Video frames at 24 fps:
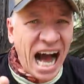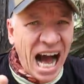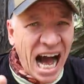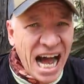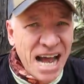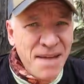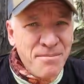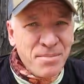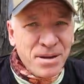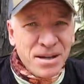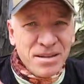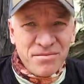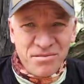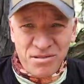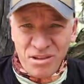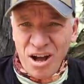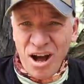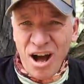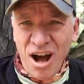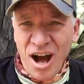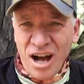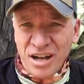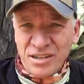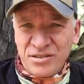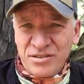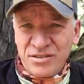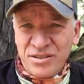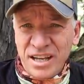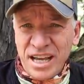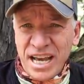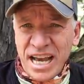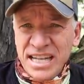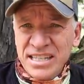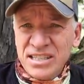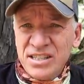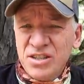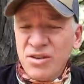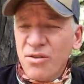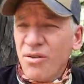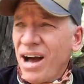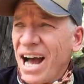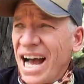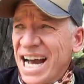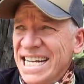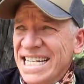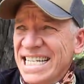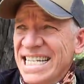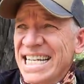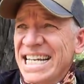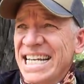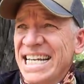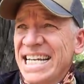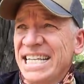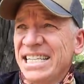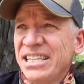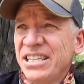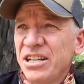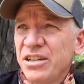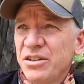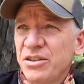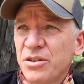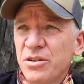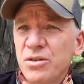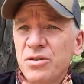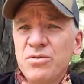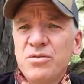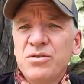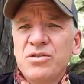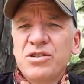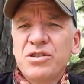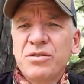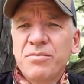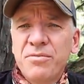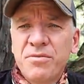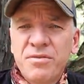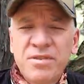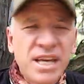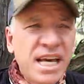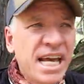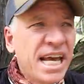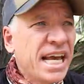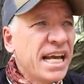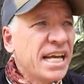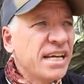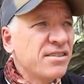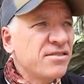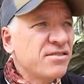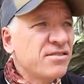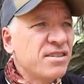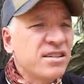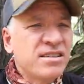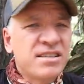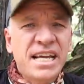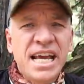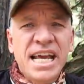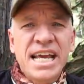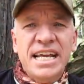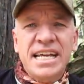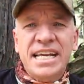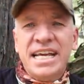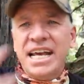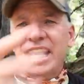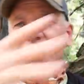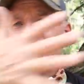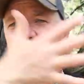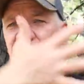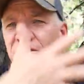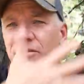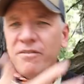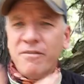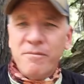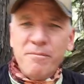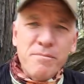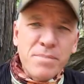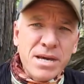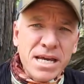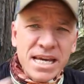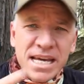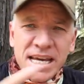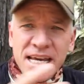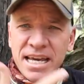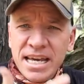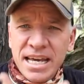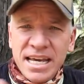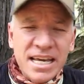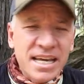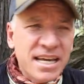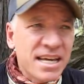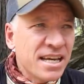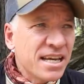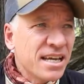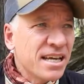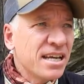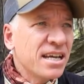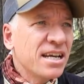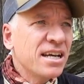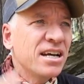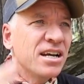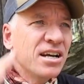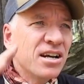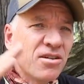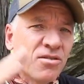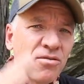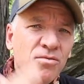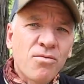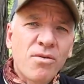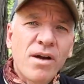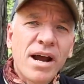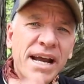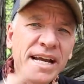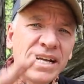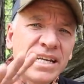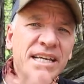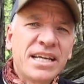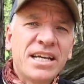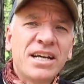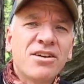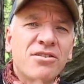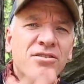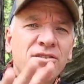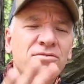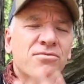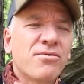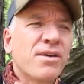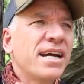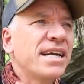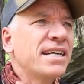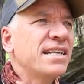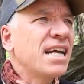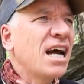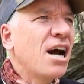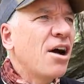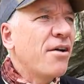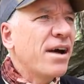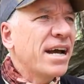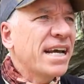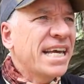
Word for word: I'm lost and so I need to do some things to take care of me right here and right now.